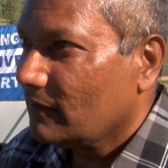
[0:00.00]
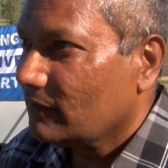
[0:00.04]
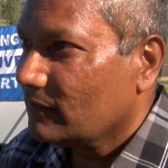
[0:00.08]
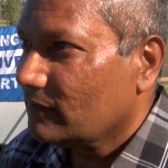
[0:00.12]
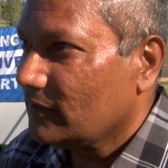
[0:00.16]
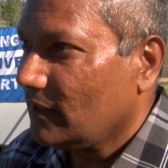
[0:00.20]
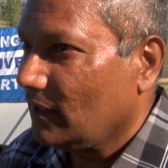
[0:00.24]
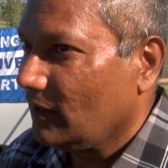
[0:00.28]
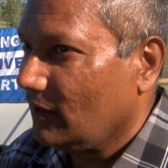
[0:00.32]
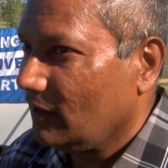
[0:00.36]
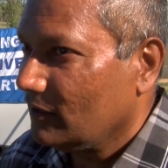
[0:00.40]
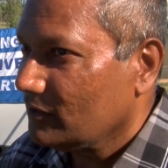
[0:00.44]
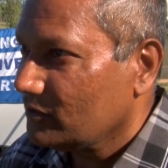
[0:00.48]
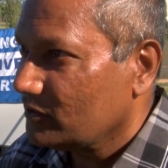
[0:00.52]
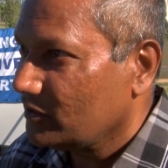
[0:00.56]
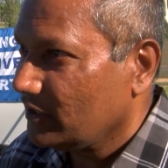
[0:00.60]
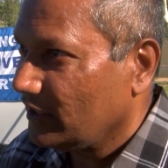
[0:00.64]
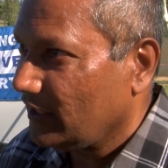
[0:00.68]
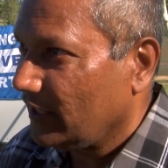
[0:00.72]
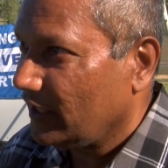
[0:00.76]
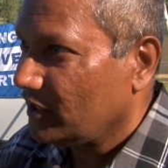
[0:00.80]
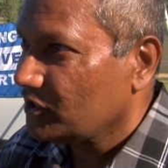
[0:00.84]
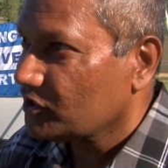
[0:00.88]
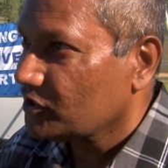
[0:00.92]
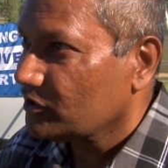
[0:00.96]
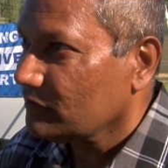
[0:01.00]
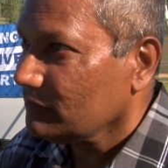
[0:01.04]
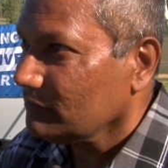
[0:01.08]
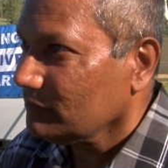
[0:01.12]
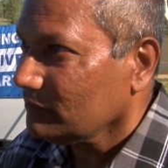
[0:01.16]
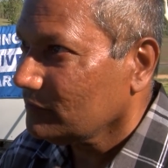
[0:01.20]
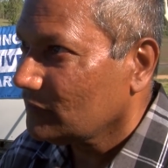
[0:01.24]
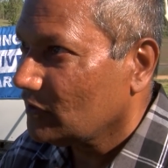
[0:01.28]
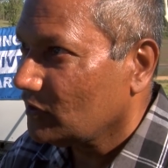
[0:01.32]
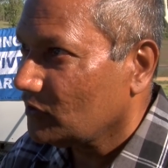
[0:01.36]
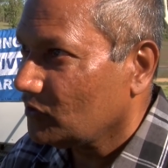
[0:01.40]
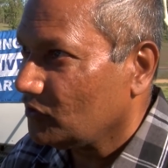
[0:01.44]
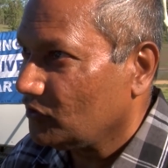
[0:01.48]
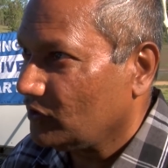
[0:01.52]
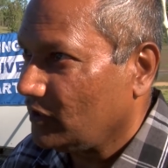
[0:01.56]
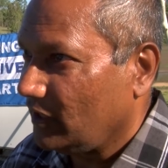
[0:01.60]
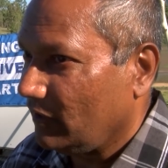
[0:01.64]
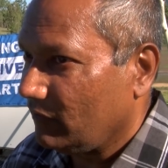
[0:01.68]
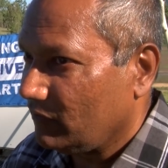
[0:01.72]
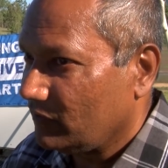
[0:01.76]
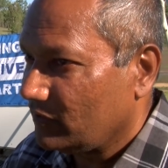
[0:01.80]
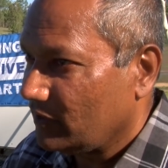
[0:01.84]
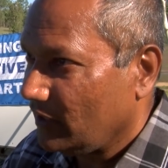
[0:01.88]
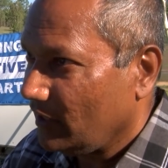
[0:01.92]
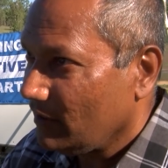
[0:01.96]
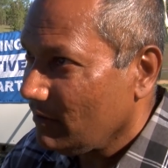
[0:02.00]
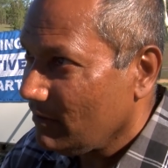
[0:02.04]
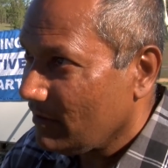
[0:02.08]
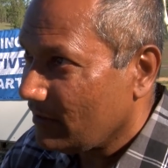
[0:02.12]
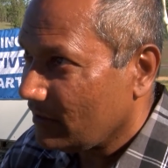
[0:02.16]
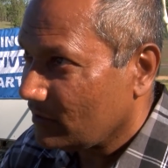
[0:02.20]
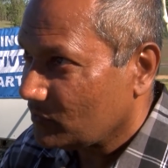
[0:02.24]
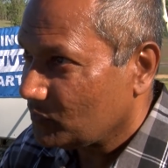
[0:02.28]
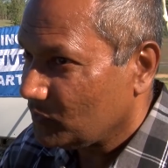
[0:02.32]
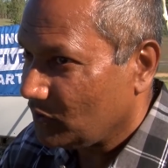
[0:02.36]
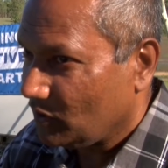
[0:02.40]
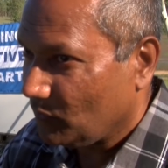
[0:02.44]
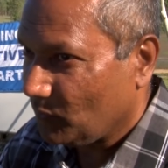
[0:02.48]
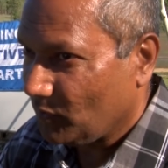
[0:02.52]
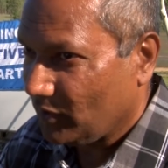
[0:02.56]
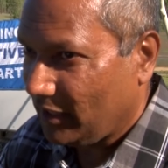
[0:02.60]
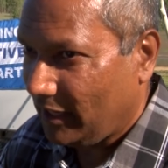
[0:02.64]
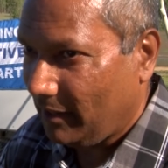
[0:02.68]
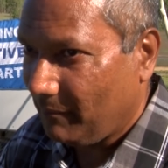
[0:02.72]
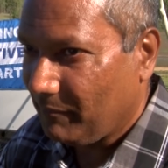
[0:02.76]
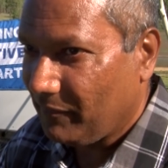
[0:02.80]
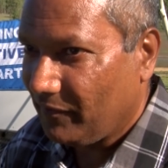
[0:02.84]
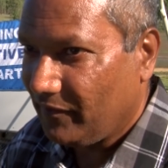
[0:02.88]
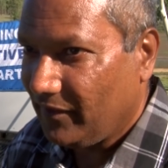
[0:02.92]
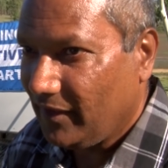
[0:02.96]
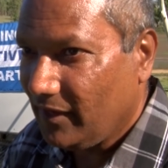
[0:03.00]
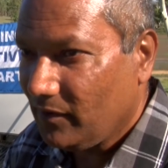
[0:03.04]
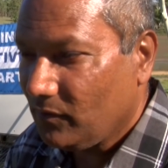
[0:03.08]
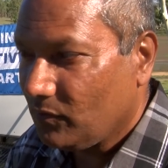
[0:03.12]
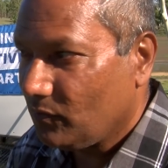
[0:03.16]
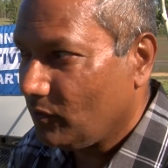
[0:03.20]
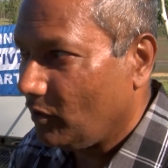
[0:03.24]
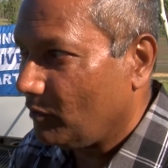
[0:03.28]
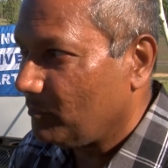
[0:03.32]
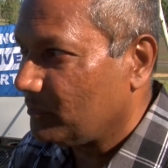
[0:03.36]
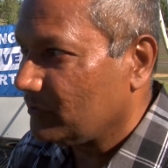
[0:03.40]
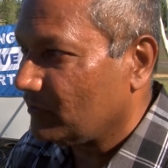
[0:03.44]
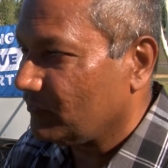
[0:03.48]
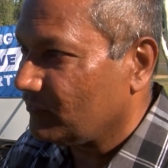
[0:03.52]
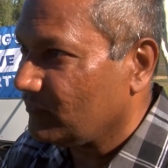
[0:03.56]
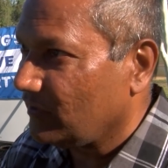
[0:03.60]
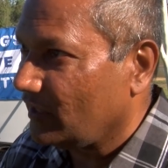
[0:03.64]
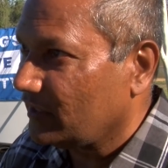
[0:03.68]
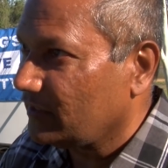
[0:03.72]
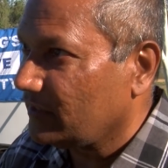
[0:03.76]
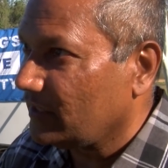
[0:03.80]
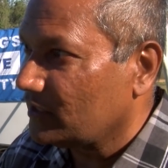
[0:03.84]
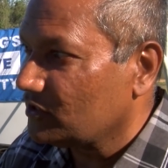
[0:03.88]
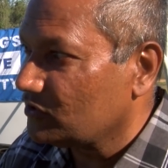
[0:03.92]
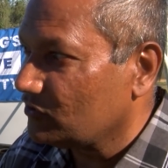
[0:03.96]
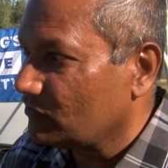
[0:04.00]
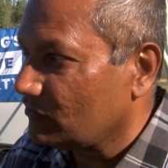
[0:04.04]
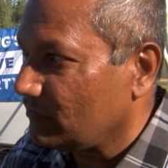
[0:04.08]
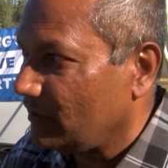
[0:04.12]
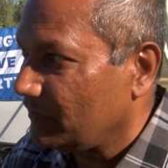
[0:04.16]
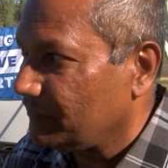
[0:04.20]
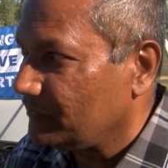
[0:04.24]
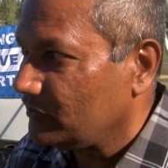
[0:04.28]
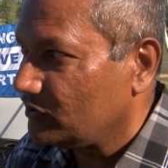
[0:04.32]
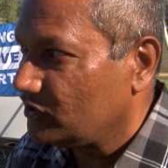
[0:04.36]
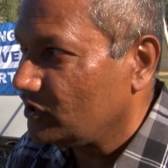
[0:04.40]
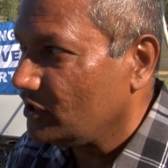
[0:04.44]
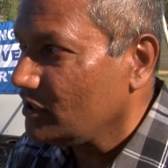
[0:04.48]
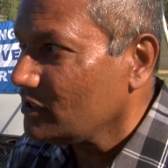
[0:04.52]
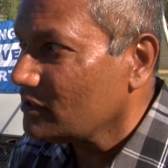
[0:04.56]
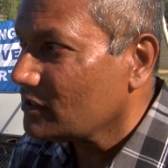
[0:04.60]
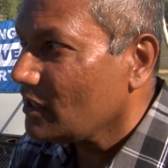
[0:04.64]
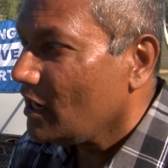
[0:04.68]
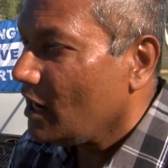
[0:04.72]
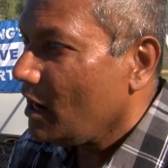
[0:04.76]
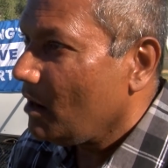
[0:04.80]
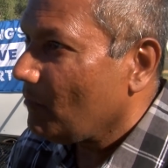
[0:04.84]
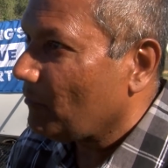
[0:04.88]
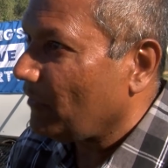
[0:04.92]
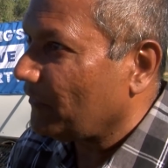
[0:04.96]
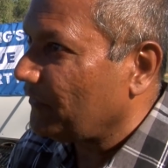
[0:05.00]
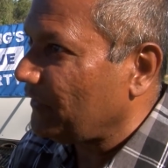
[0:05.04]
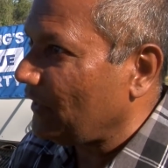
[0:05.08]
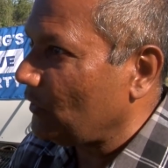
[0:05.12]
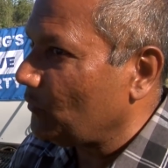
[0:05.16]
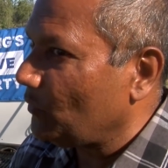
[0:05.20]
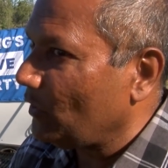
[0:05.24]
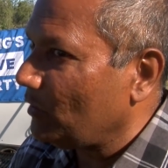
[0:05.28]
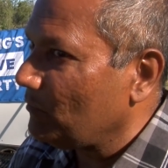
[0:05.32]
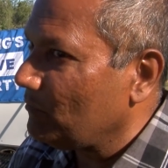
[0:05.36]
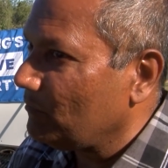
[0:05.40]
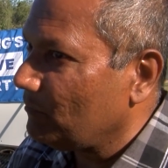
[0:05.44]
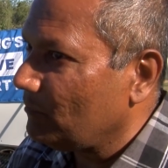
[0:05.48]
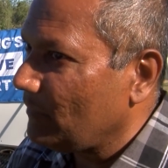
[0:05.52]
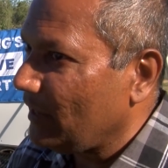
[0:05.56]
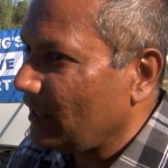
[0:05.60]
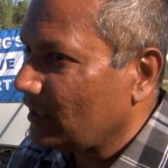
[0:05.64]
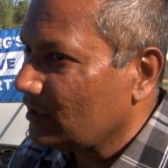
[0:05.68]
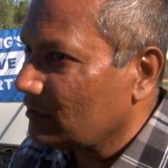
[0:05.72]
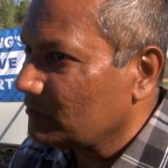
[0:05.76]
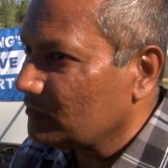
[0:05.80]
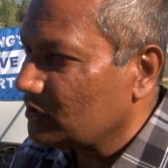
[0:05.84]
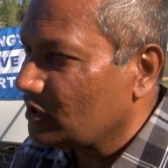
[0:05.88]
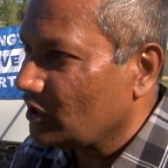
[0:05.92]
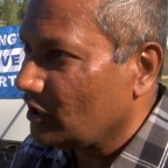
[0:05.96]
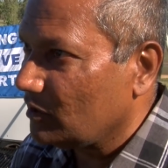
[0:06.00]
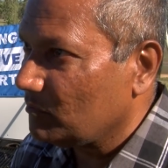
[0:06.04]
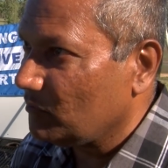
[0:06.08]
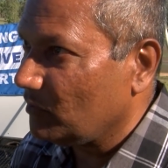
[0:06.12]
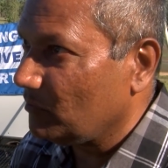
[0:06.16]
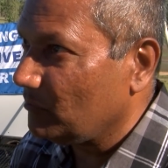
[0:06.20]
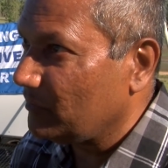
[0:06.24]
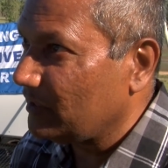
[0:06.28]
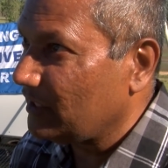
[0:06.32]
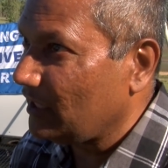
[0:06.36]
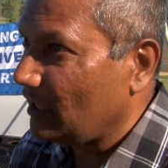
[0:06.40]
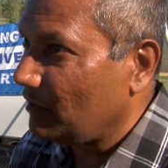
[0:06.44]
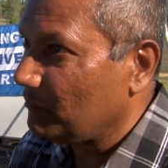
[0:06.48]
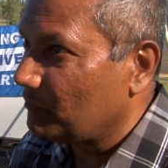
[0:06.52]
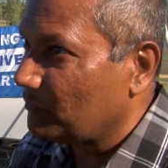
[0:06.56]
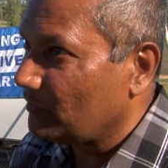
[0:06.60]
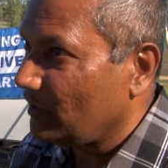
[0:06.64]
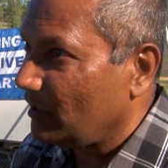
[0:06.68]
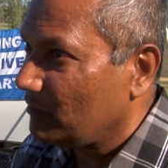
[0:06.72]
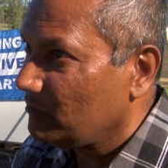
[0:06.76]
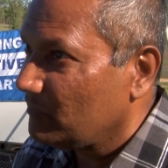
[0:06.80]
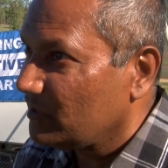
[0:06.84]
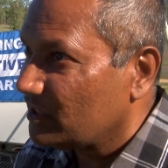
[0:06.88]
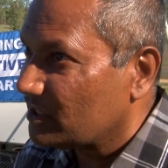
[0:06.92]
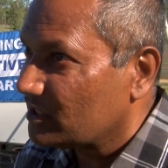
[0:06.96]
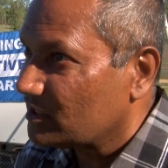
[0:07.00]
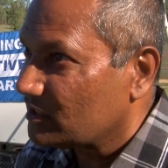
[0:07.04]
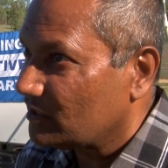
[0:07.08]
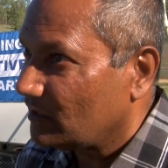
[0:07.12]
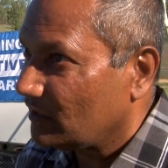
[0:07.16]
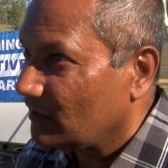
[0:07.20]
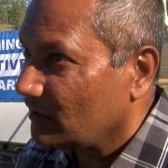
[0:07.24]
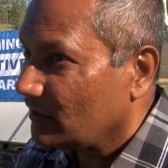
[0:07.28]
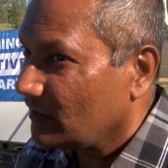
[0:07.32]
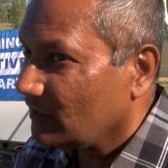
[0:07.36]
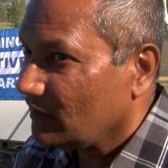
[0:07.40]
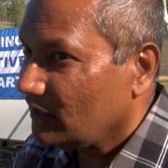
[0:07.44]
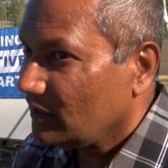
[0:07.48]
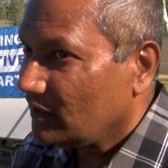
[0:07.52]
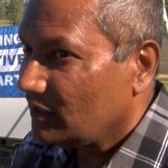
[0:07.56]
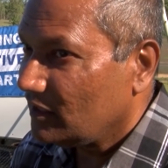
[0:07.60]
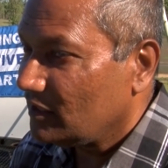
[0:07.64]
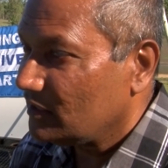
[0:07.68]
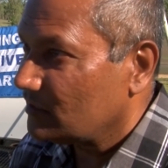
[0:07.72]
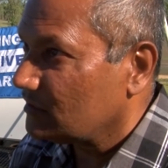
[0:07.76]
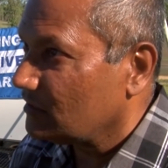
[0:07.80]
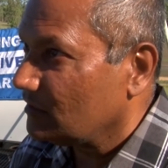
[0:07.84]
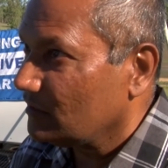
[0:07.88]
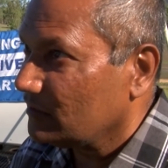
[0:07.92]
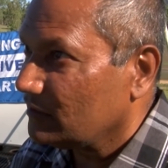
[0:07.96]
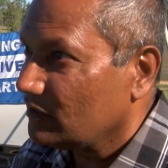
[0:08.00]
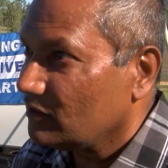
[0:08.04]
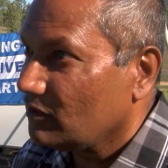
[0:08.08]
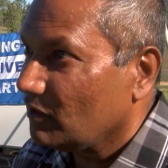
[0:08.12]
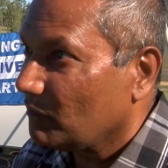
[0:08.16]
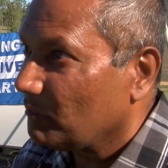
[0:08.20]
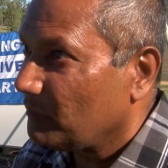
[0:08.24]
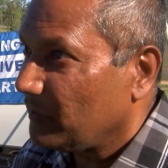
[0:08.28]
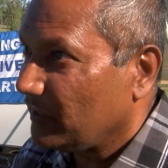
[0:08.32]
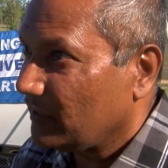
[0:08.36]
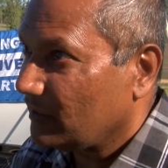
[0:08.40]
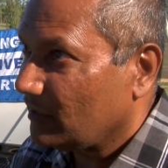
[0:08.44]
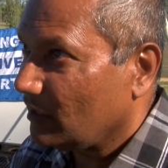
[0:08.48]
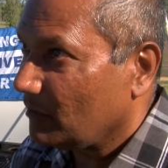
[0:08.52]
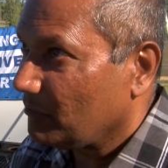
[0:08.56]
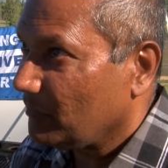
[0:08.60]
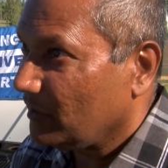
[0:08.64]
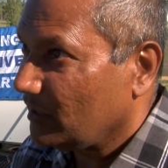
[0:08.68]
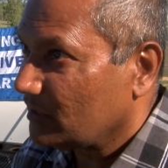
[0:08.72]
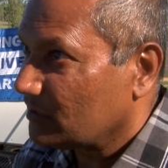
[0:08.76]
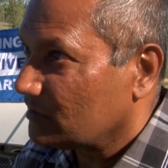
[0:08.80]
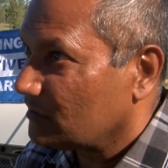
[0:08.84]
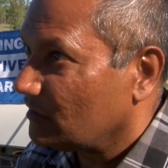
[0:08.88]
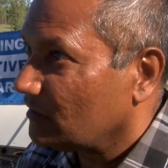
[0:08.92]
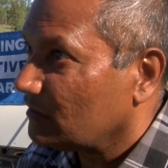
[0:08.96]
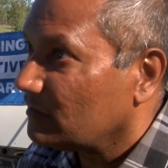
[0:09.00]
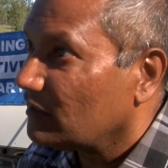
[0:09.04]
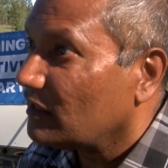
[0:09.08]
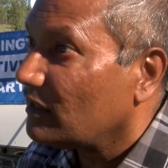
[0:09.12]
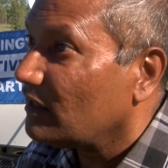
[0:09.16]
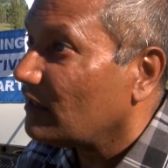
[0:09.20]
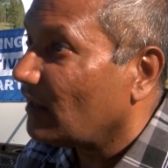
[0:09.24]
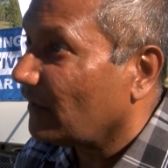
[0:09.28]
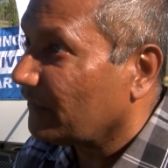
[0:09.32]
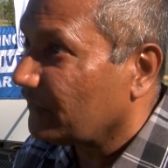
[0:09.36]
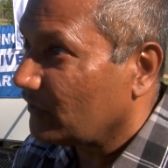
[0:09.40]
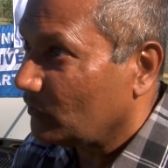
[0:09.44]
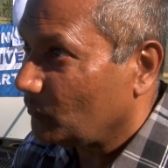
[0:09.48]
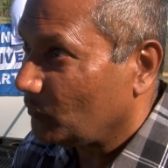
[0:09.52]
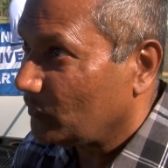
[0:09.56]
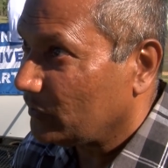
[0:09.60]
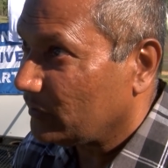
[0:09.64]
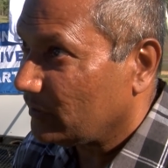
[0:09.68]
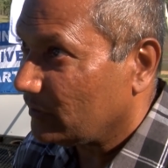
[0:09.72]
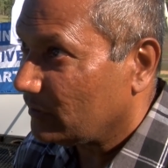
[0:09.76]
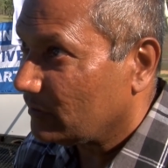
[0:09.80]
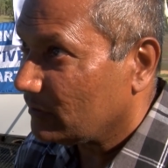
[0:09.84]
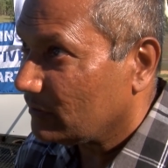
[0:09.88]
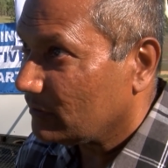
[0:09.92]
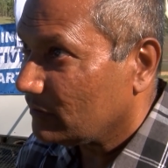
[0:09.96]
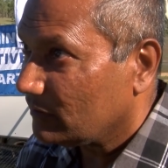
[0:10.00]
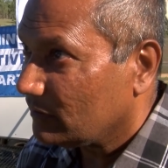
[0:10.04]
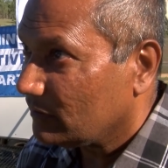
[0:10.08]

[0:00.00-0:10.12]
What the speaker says: They lost the election to Kevin Rudd, as we know what happened there, who opened the floodgates to the refugees. But then when Malcolm Turnbull became Prime Minister, he still did not pick it up and still did nothing with it.